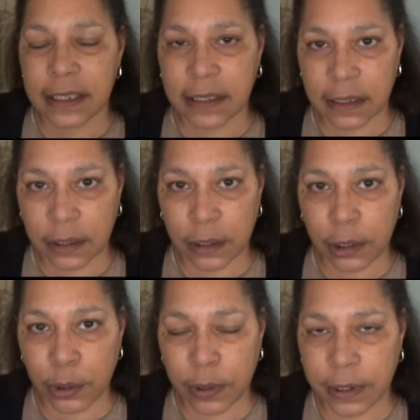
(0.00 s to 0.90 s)
is the
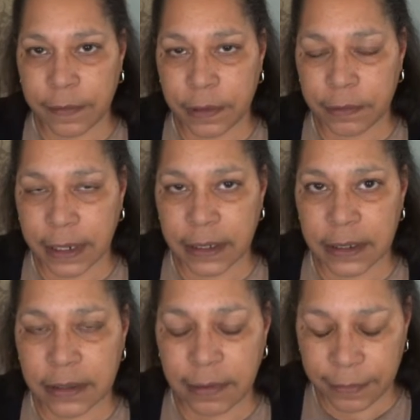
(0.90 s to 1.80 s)
Lord of the
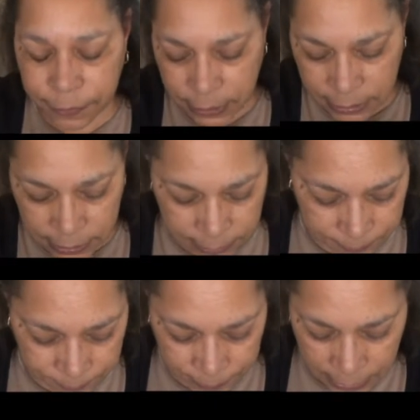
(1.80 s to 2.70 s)
Rings reference.
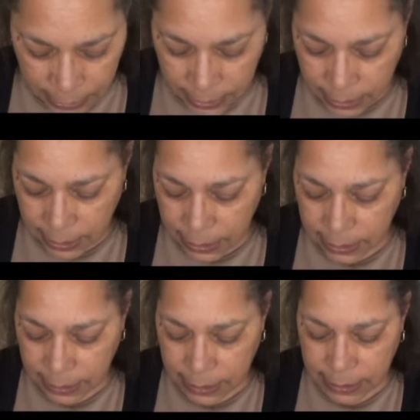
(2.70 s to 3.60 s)

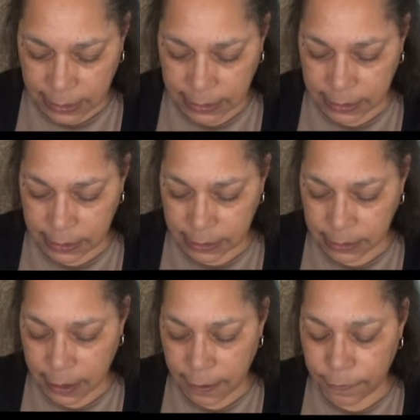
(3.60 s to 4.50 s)
It
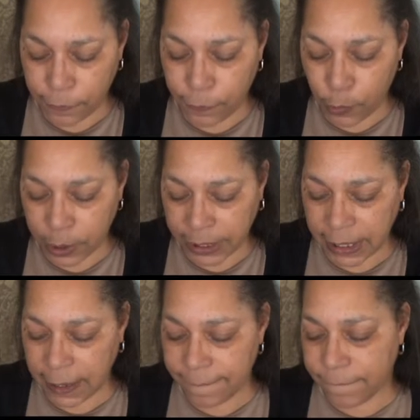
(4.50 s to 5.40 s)
is
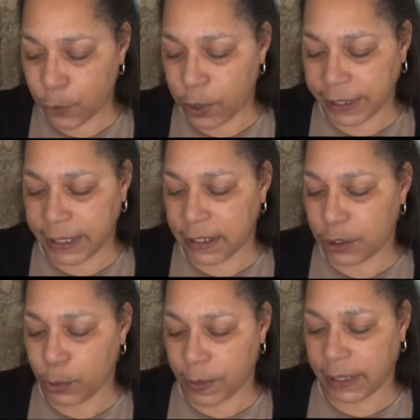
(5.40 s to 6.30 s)
40, 40,
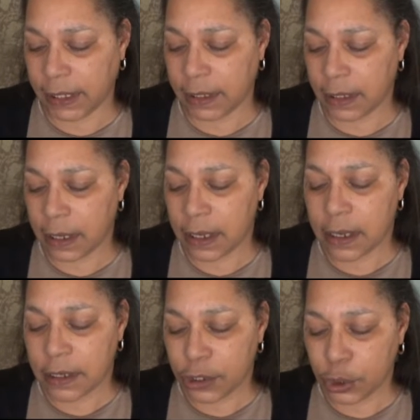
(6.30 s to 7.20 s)
20.
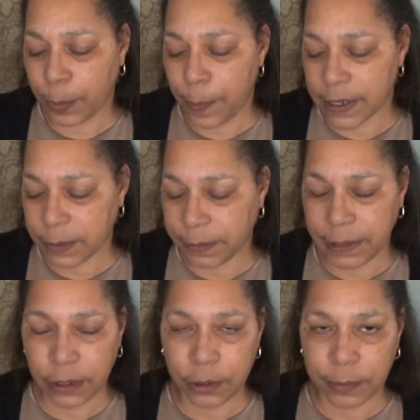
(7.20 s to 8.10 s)
Superwash
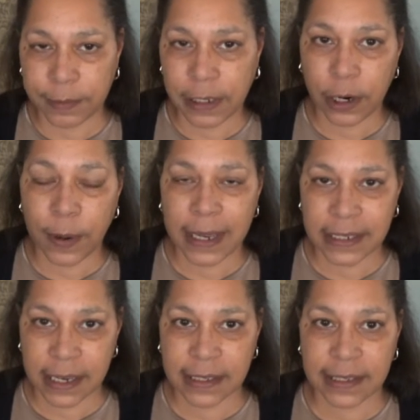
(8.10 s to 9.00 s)
merino, merino,
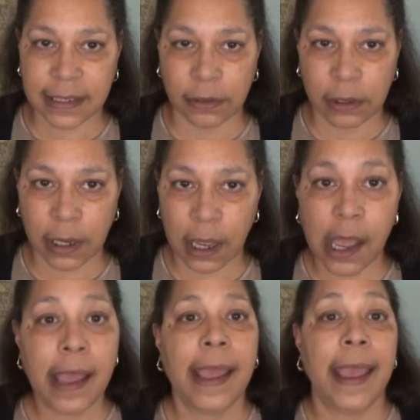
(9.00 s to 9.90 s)
and tussa silk.
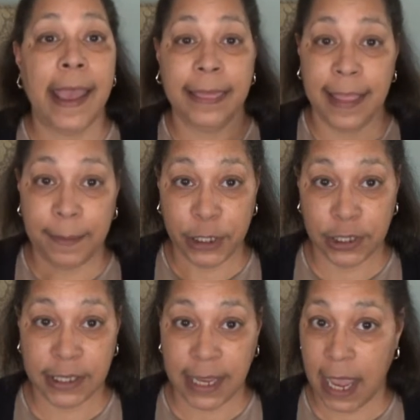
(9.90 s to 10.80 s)
And let me
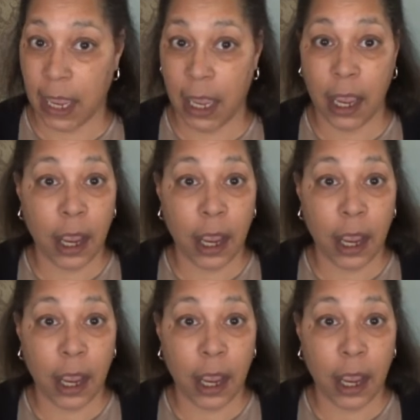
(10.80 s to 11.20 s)
just say,